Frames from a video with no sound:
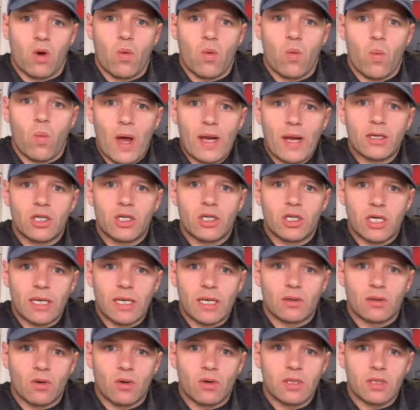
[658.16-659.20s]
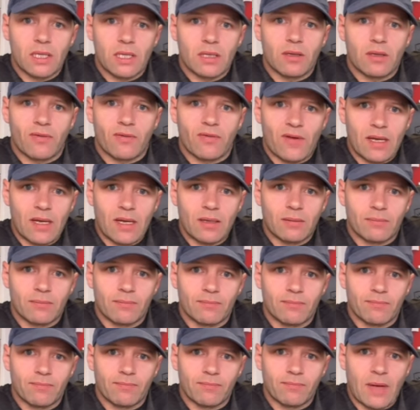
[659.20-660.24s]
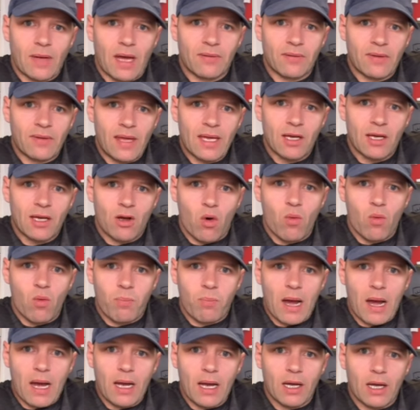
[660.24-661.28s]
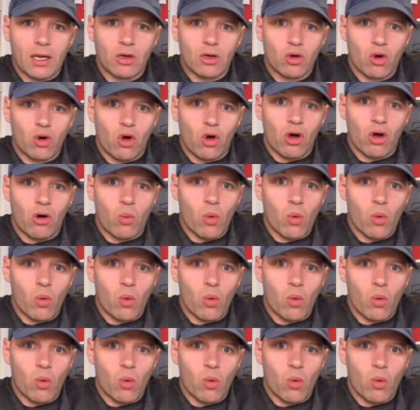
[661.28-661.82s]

So when shit does hit the fan, and they go back and